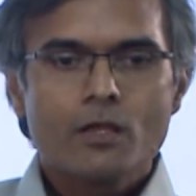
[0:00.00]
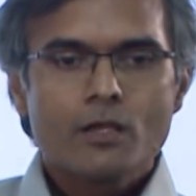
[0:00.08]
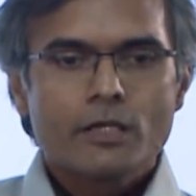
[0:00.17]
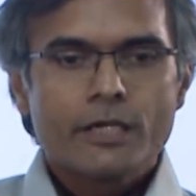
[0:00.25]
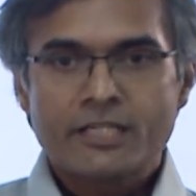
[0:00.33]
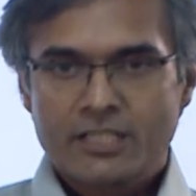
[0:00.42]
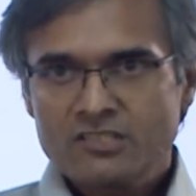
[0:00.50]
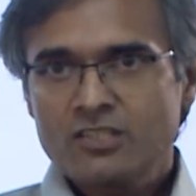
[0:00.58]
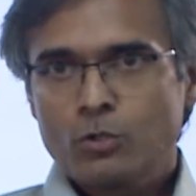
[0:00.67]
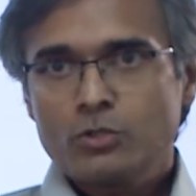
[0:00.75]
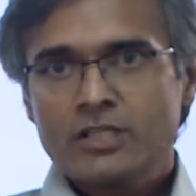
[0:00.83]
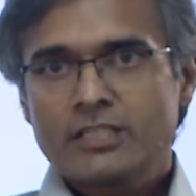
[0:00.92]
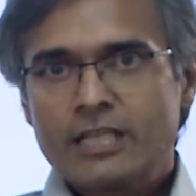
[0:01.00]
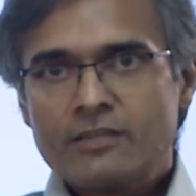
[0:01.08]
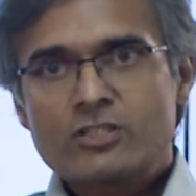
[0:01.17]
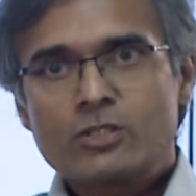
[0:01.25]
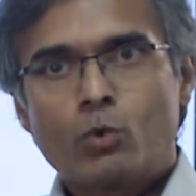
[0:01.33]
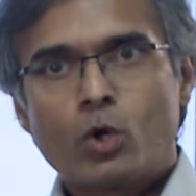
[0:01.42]
It turns out that
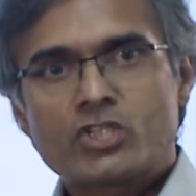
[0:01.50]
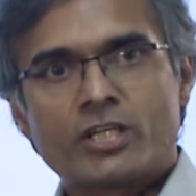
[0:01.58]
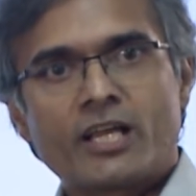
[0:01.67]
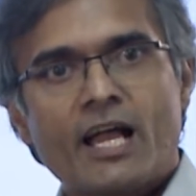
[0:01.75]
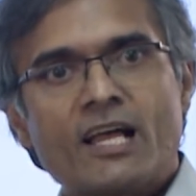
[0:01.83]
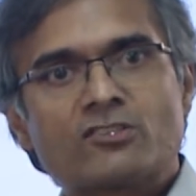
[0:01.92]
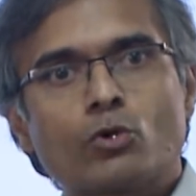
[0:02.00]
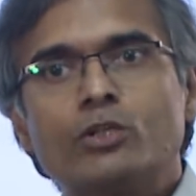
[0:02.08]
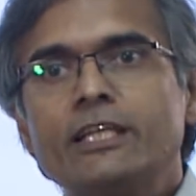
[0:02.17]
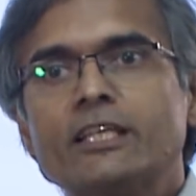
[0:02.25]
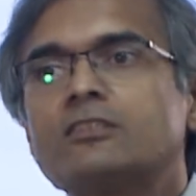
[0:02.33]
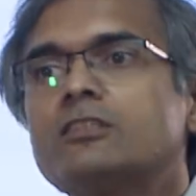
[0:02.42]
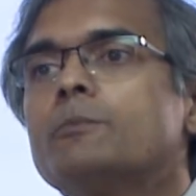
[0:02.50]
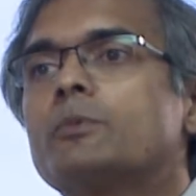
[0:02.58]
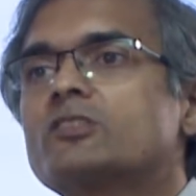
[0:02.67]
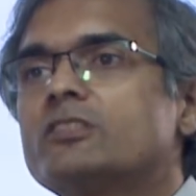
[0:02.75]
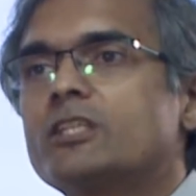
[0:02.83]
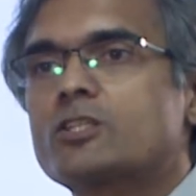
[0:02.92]
television watching has only a 3
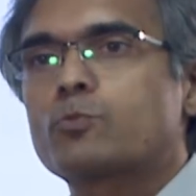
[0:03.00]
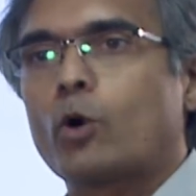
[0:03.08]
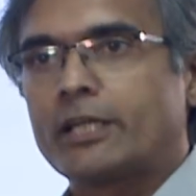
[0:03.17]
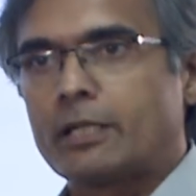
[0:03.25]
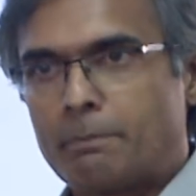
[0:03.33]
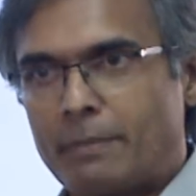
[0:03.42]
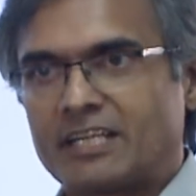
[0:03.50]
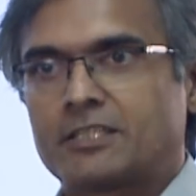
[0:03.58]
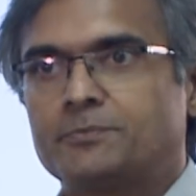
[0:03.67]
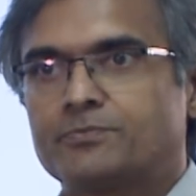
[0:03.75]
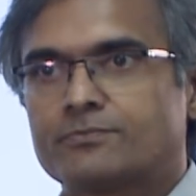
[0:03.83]
percentage point impact.